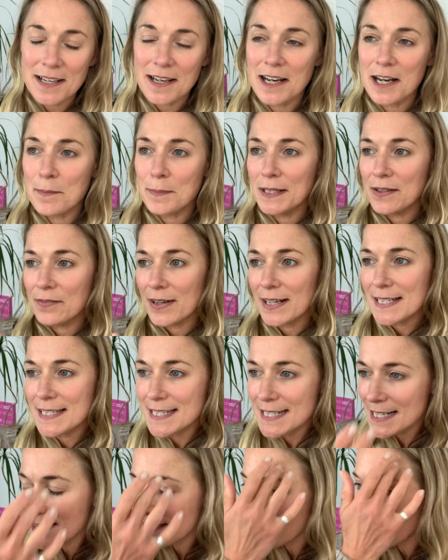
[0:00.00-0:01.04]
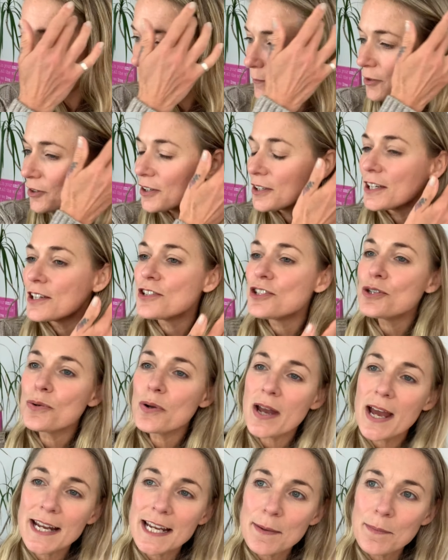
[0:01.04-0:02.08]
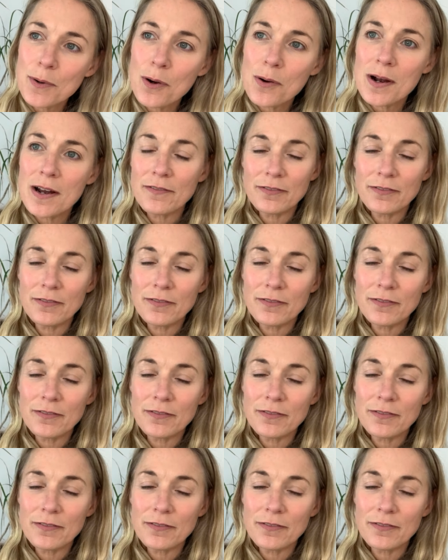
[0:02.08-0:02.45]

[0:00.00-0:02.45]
I can't believe I did that. I'm not going to do it anymore.